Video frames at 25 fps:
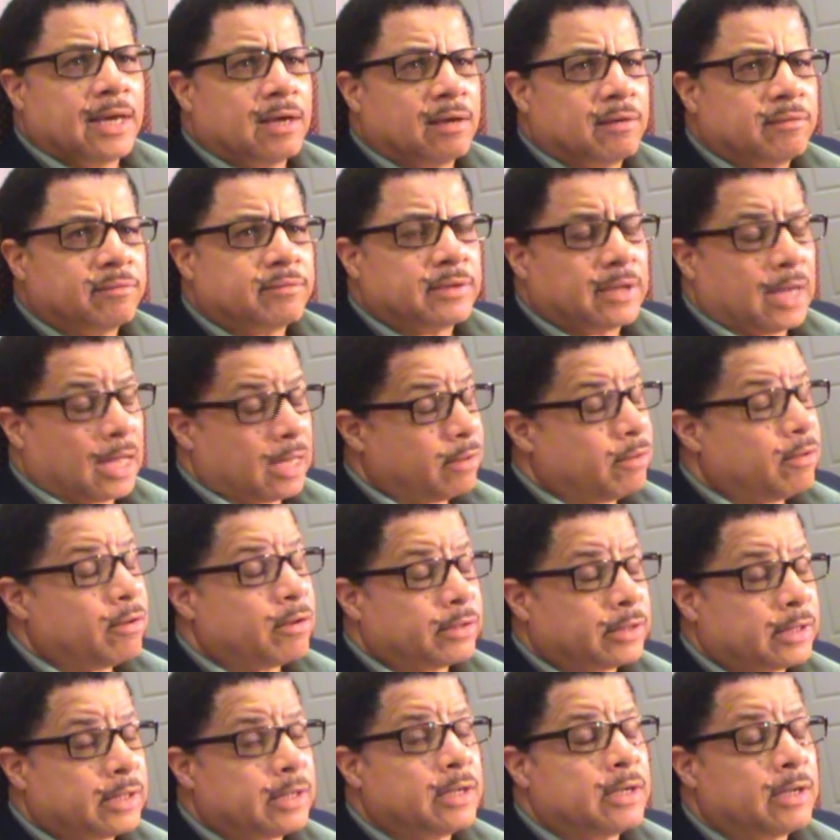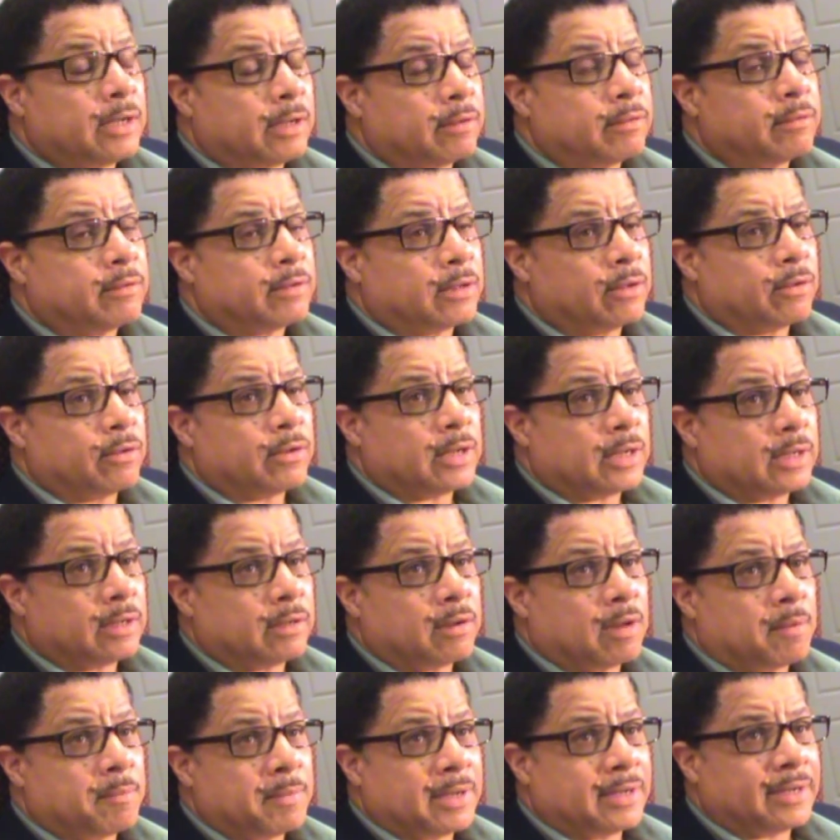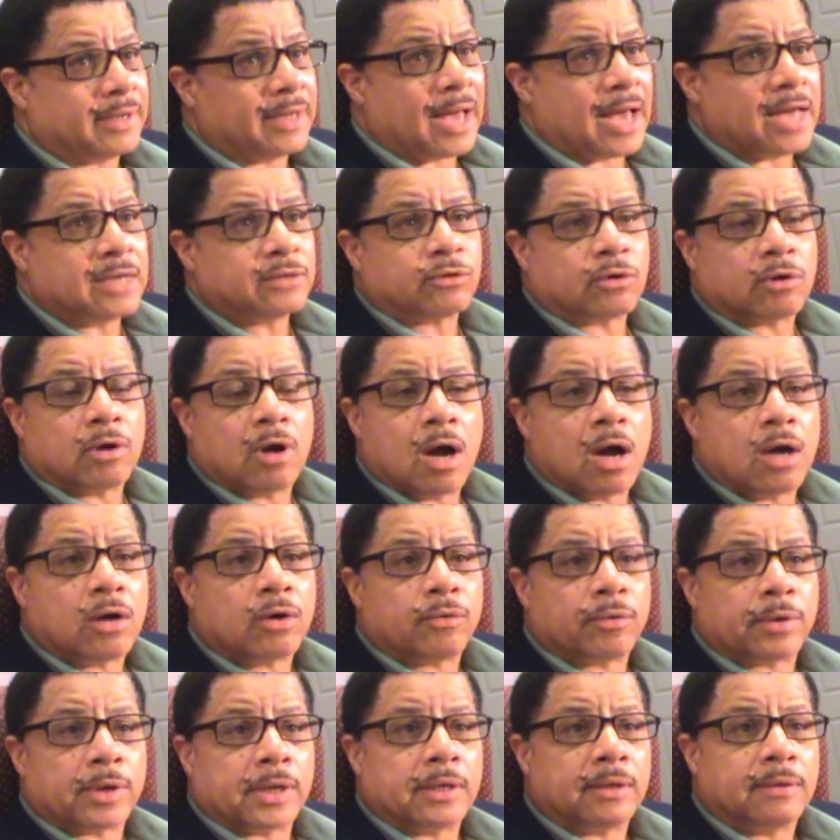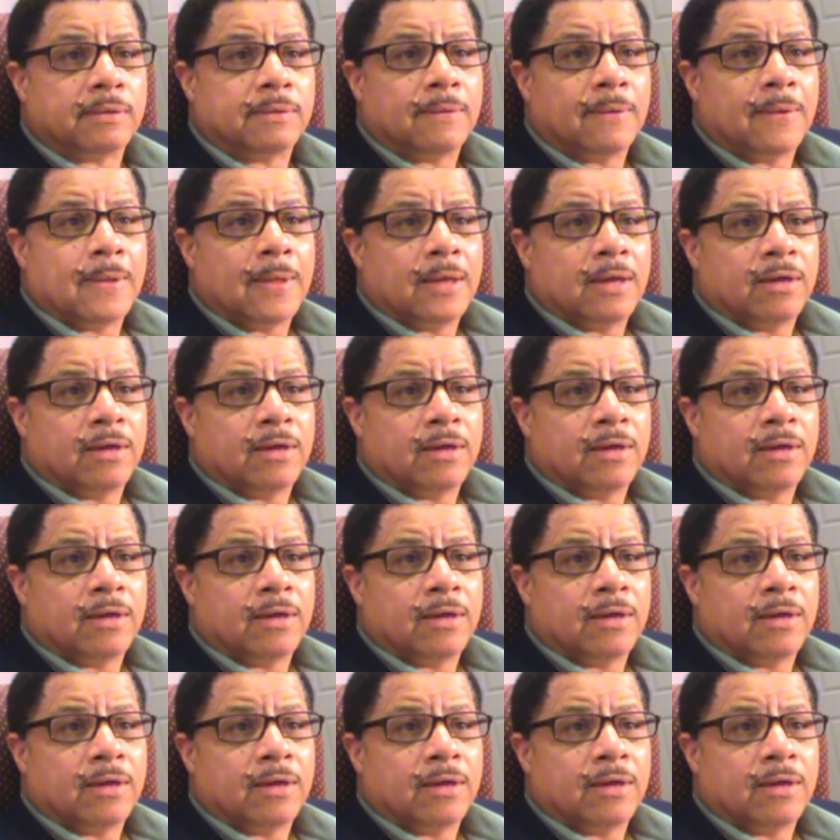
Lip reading: Yeah, you aren't kidding. I mean, guys are hungry.